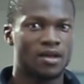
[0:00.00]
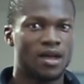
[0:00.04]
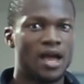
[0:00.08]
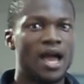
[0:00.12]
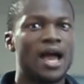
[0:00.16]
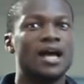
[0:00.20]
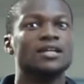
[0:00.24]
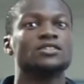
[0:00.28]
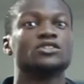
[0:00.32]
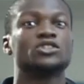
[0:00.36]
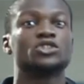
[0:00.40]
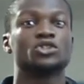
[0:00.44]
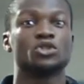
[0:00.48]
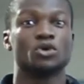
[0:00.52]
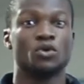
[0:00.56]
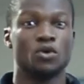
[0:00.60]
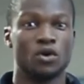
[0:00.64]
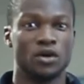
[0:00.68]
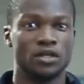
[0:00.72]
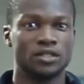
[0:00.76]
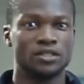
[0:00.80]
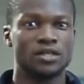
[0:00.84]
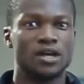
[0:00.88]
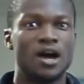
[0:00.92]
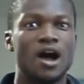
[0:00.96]
and
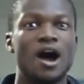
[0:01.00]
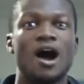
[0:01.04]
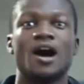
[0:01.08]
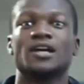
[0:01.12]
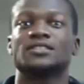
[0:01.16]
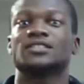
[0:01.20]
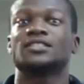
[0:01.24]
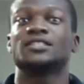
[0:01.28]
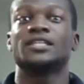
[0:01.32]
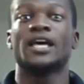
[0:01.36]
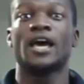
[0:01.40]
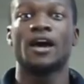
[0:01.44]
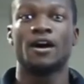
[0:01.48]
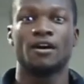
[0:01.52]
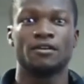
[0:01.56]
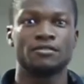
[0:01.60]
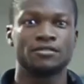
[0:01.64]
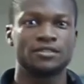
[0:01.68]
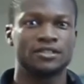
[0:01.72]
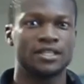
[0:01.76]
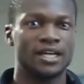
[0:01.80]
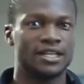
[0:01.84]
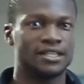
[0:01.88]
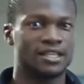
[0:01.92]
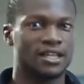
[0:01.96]
so on,
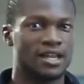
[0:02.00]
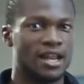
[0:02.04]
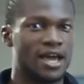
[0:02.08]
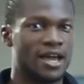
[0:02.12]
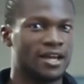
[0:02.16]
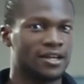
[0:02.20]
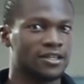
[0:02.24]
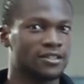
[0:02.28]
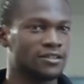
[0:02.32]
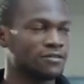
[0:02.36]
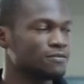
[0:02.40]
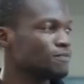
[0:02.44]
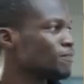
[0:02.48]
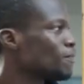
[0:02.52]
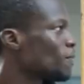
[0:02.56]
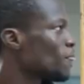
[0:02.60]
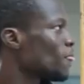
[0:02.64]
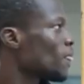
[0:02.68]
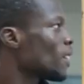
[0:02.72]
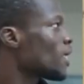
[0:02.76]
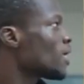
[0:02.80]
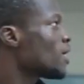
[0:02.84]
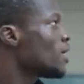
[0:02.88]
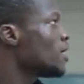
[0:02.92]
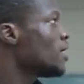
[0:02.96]
ourselves and the like.
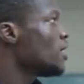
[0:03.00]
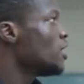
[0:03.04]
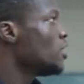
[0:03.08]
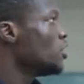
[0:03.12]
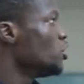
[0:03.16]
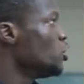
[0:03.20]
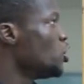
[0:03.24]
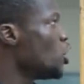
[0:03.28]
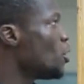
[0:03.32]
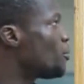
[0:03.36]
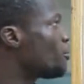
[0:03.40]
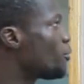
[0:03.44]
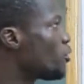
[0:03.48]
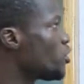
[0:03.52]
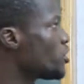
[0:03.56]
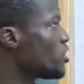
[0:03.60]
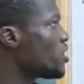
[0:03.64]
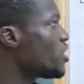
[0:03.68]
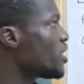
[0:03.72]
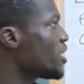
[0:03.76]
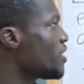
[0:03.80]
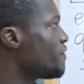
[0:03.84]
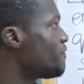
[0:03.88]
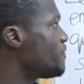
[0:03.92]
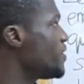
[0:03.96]
Le
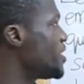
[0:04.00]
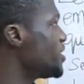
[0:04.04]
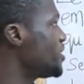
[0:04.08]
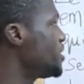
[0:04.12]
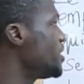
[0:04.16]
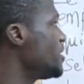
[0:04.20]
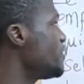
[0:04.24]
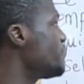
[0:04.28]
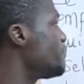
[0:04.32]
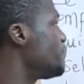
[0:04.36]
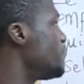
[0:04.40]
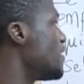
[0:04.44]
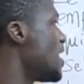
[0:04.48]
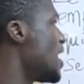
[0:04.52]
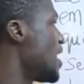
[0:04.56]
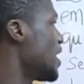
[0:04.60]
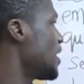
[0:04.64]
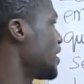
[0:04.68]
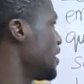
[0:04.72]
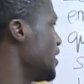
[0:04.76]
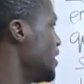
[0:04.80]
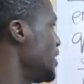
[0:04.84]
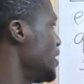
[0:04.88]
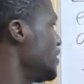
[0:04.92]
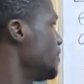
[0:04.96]
pronom réfléchi
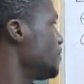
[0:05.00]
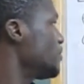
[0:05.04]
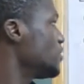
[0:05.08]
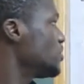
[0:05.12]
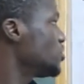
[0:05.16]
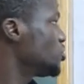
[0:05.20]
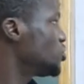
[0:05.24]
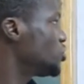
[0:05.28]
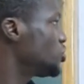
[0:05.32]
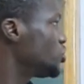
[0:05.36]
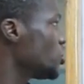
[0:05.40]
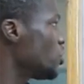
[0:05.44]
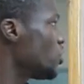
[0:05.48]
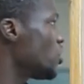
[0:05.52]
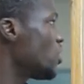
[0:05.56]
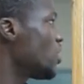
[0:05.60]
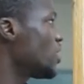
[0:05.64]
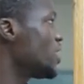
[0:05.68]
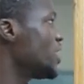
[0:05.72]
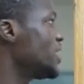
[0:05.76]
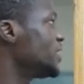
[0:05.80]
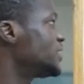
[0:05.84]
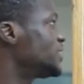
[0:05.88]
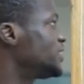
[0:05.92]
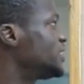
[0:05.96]
varie
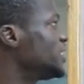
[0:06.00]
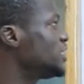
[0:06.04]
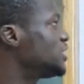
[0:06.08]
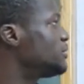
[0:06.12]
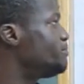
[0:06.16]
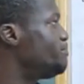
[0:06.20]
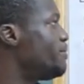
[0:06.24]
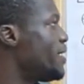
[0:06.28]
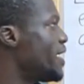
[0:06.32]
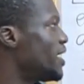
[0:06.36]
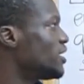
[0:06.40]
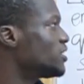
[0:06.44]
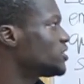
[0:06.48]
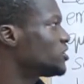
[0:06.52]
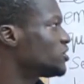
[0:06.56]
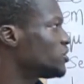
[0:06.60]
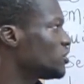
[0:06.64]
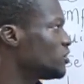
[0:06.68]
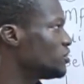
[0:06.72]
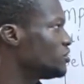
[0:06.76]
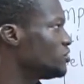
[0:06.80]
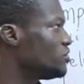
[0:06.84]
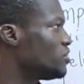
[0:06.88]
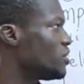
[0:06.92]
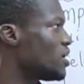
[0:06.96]
selon les 6
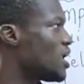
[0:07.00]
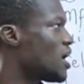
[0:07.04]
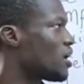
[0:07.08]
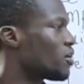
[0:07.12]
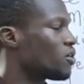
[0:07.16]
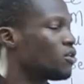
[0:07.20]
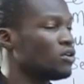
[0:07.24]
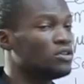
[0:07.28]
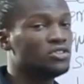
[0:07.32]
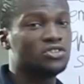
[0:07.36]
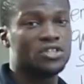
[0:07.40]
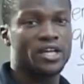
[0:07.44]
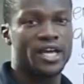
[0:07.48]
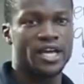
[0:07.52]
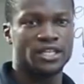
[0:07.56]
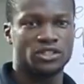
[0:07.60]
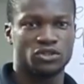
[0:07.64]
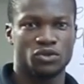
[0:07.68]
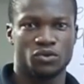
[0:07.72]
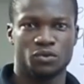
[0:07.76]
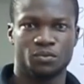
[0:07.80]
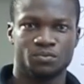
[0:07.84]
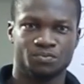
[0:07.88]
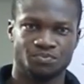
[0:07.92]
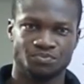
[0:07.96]
personnes de la
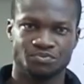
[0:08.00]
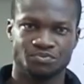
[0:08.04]
conjugaison.